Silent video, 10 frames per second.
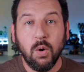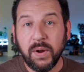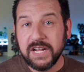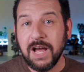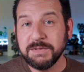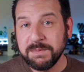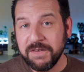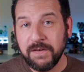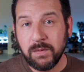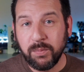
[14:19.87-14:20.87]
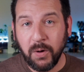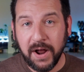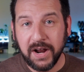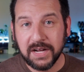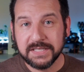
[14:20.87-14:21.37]
When it comes to my favorite
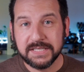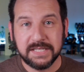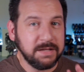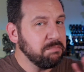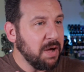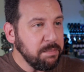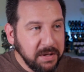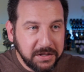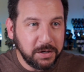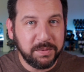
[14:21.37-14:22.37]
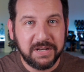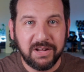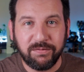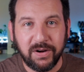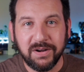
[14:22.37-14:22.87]
products, might be a little bit
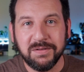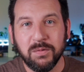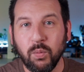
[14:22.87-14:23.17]
different.